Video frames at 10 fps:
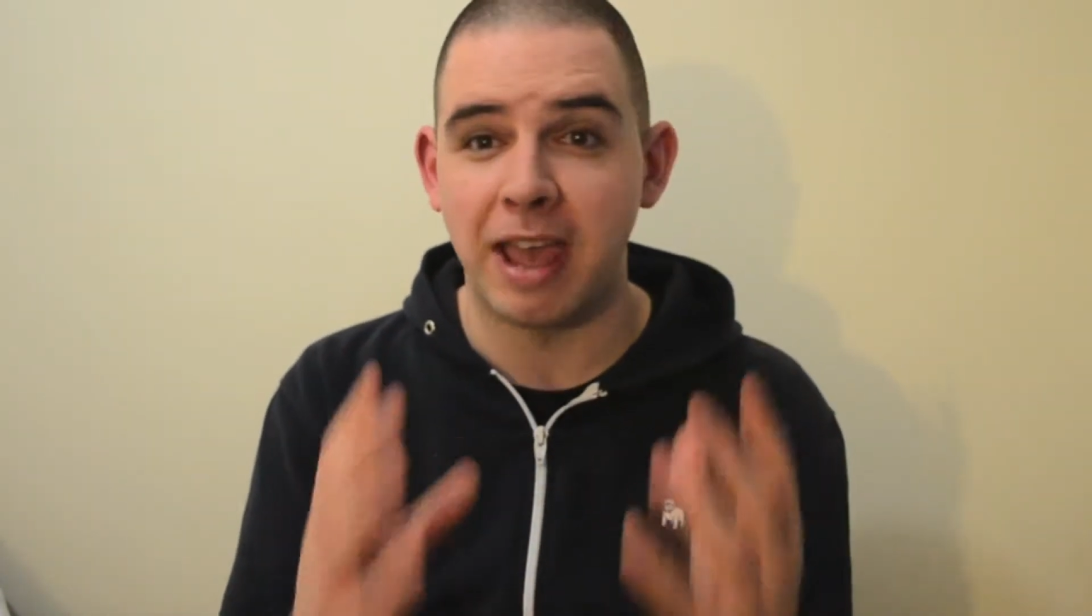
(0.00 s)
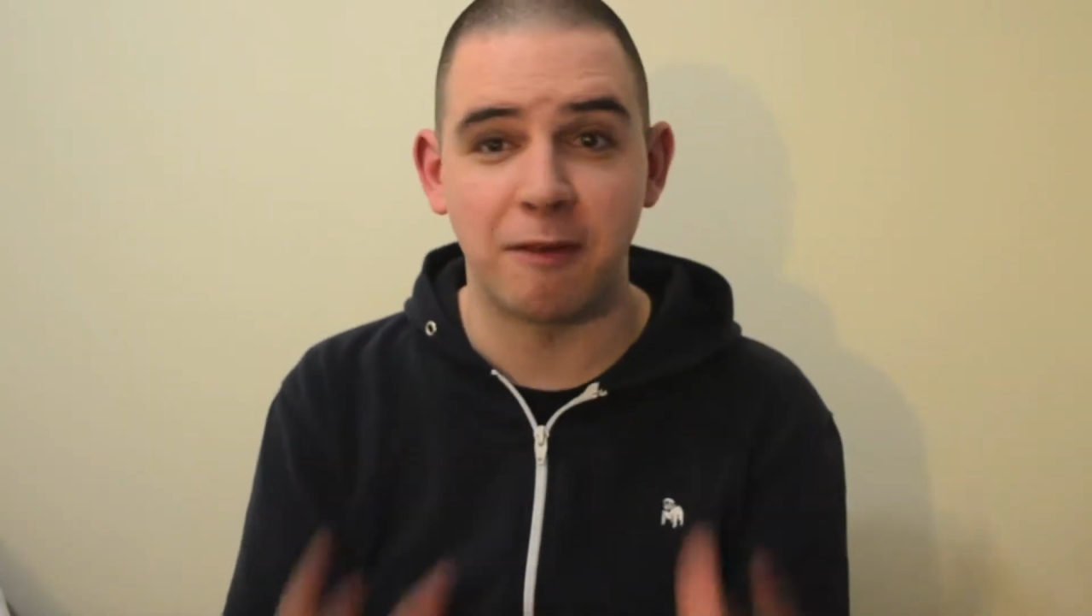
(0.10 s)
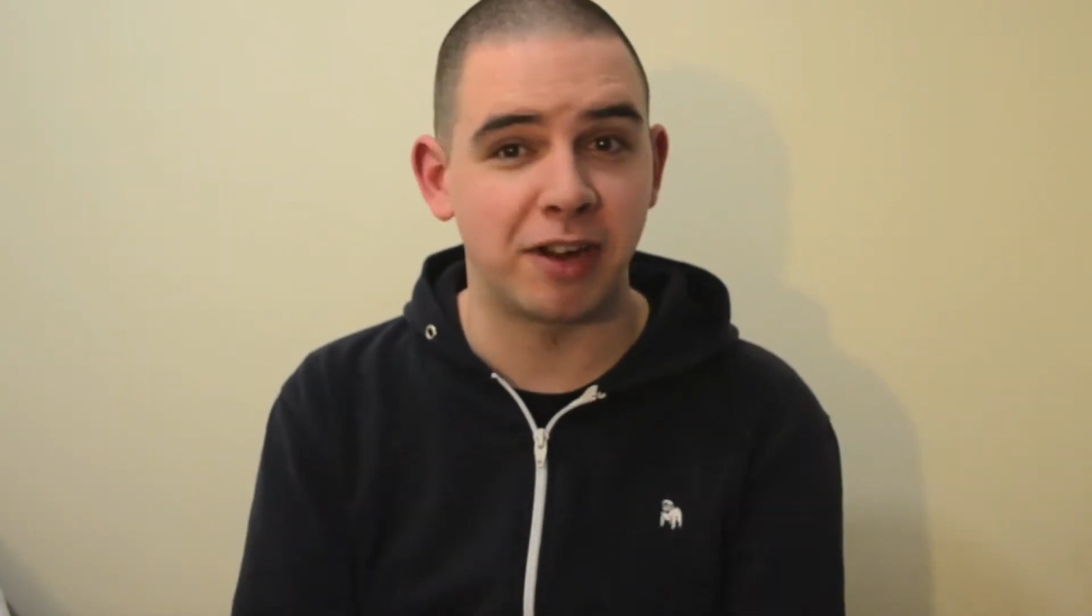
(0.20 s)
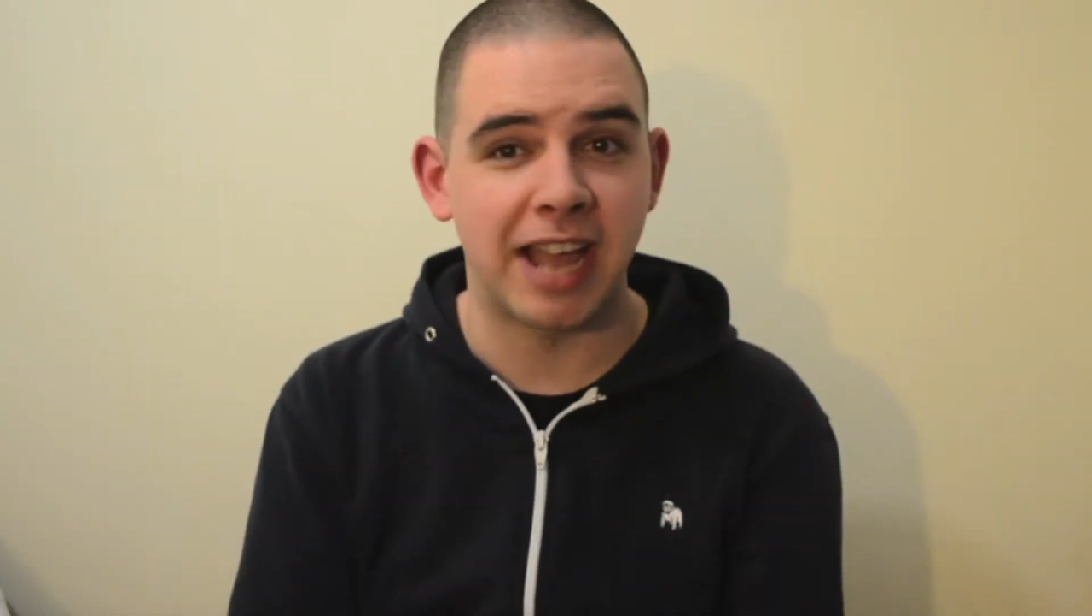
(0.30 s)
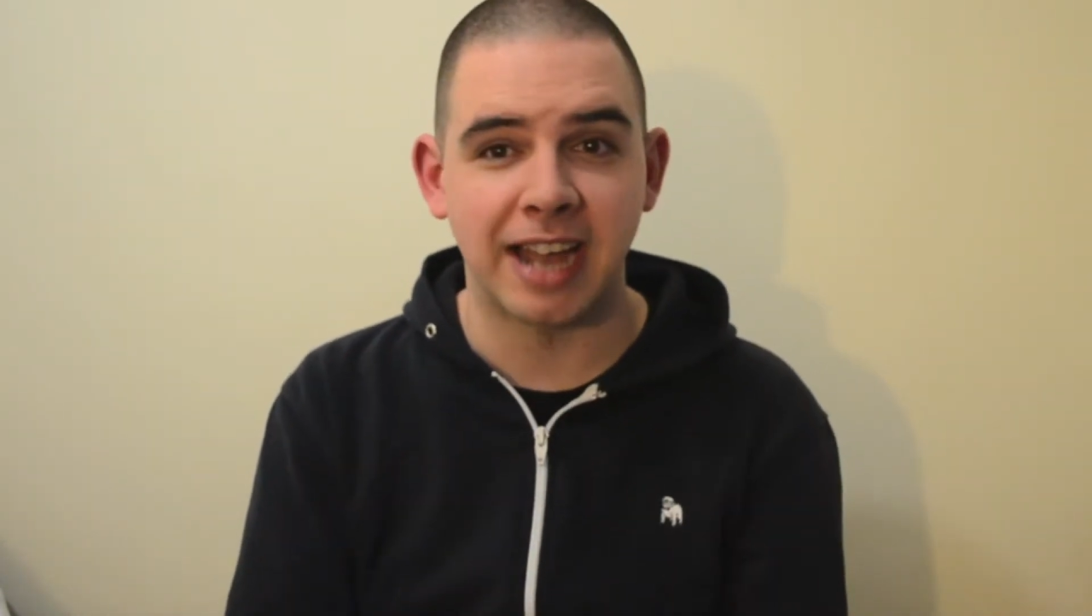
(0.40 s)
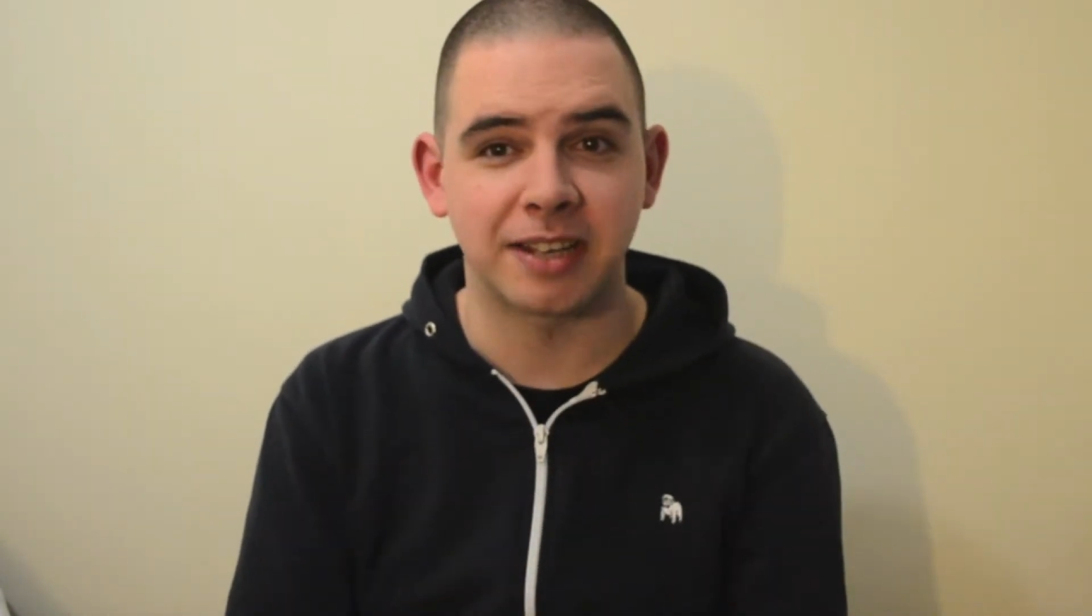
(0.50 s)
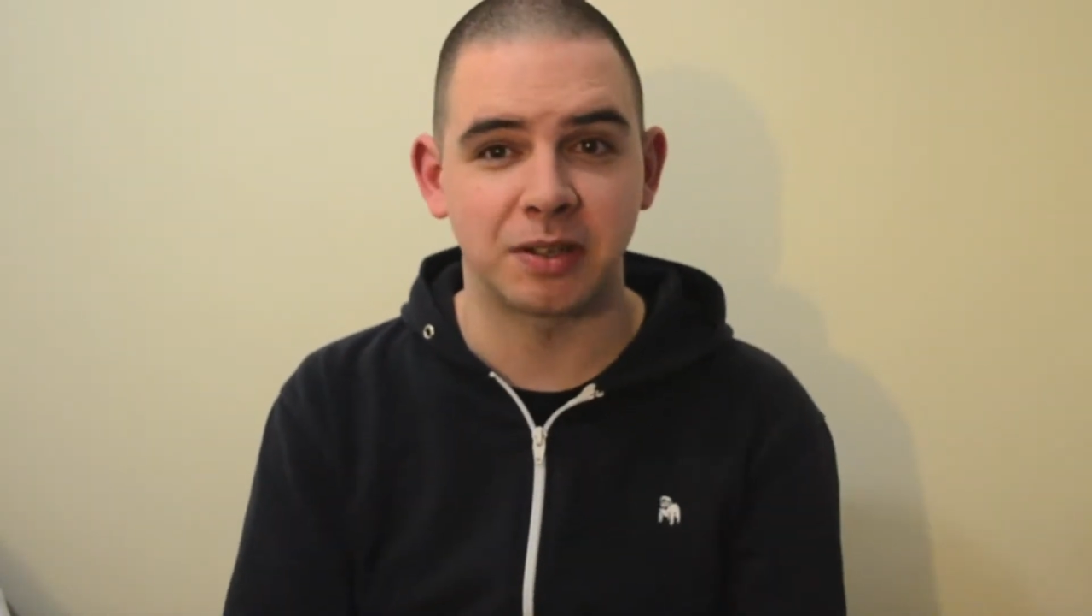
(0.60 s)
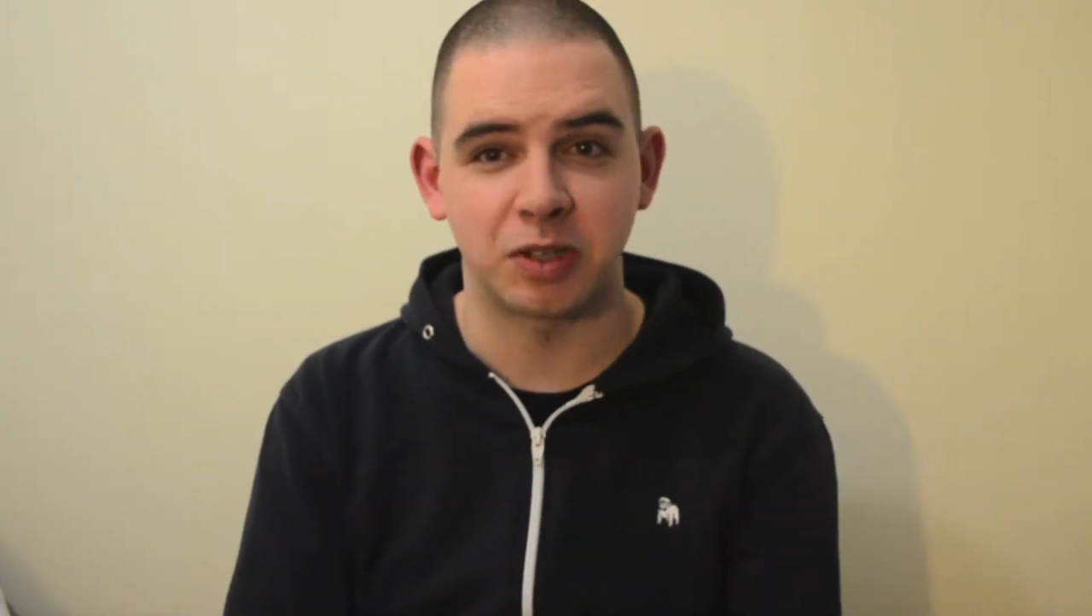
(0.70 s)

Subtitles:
every actor,